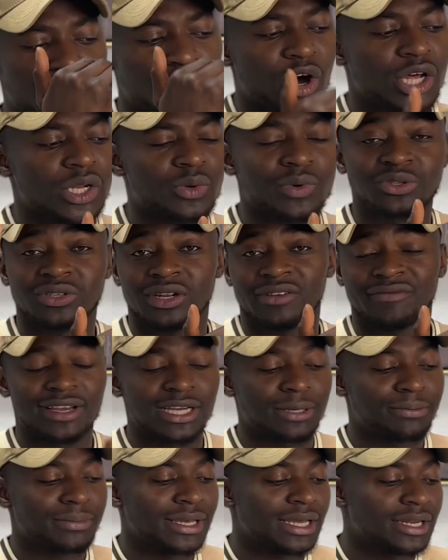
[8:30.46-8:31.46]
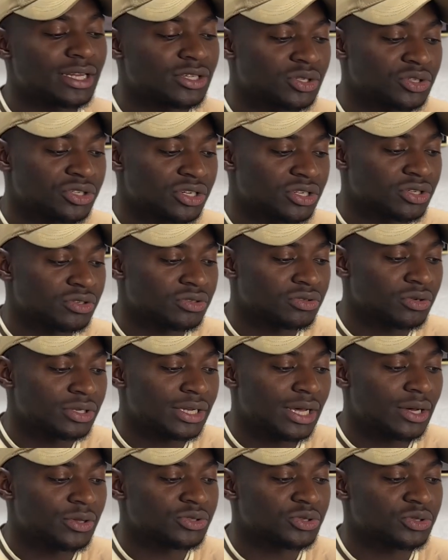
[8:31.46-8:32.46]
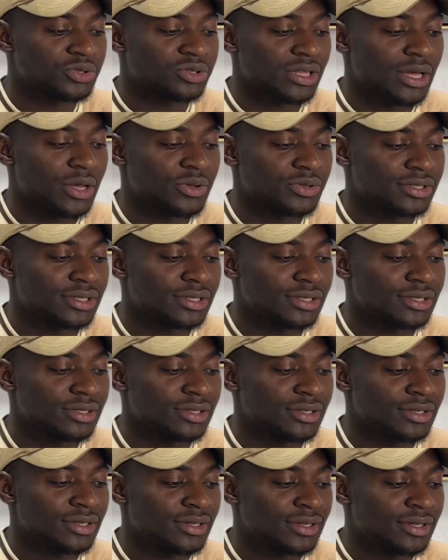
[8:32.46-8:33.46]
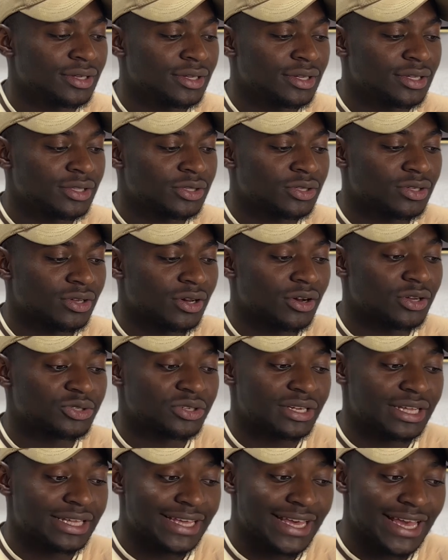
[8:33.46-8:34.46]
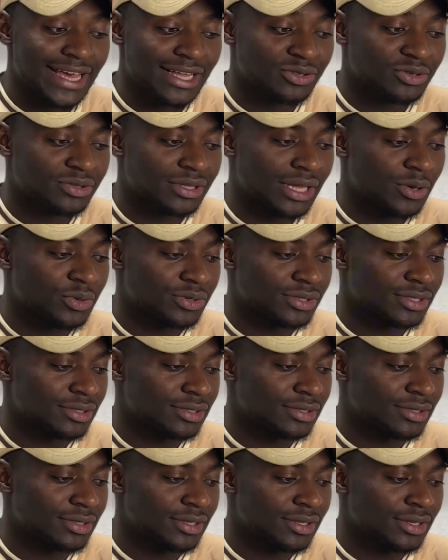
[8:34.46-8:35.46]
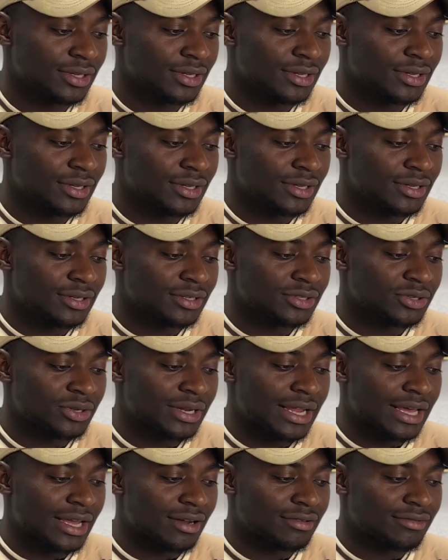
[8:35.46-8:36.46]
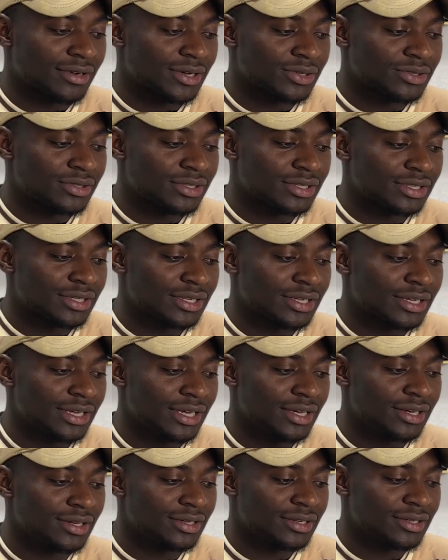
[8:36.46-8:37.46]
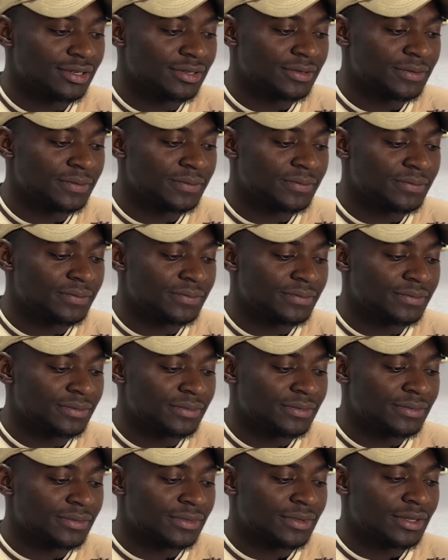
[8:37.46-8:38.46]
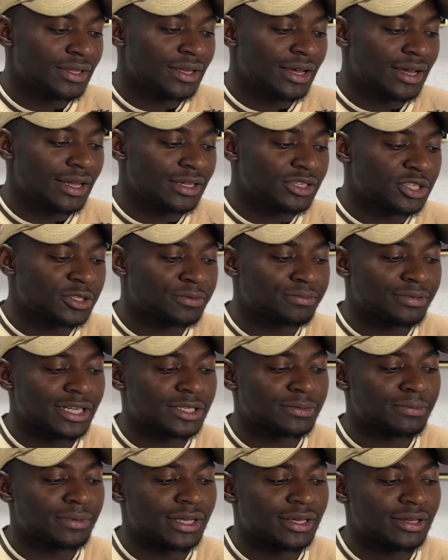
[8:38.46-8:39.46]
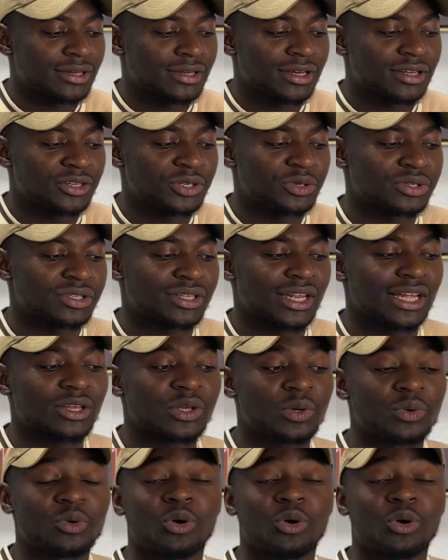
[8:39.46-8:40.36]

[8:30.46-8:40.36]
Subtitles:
all the way to the very beginning. So just scroll down to 2000 or to the year 2000. So like around here, and just press play. You see that it will